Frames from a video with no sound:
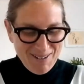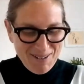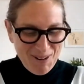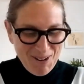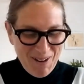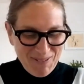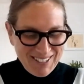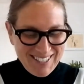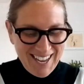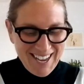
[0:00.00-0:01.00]
hearing what you have
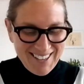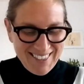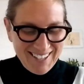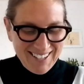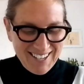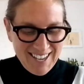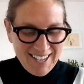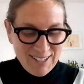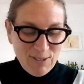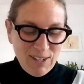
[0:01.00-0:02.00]
to say. I think
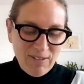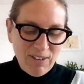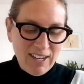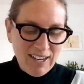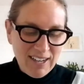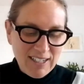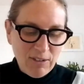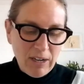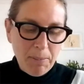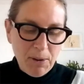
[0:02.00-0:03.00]
it's
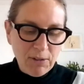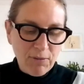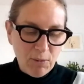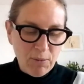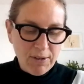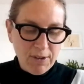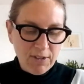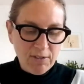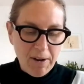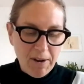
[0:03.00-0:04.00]
really beautiful when you
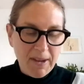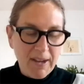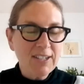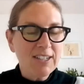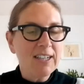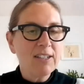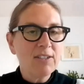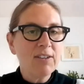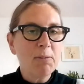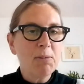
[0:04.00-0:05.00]
describe it. Actually,
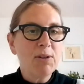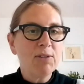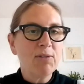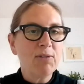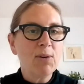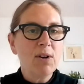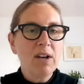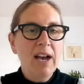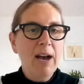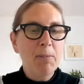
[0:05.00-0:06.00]
it's really beautiful
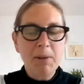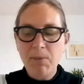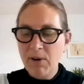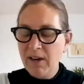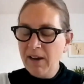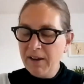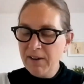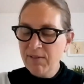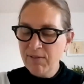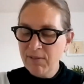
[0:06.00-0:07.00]
how people can
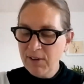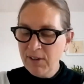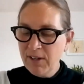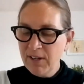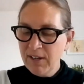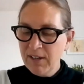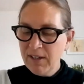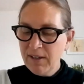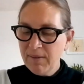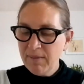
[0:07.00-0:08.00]
kind of
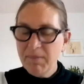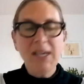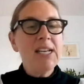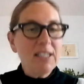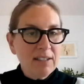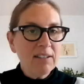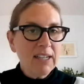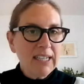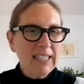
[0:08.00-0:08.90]
meet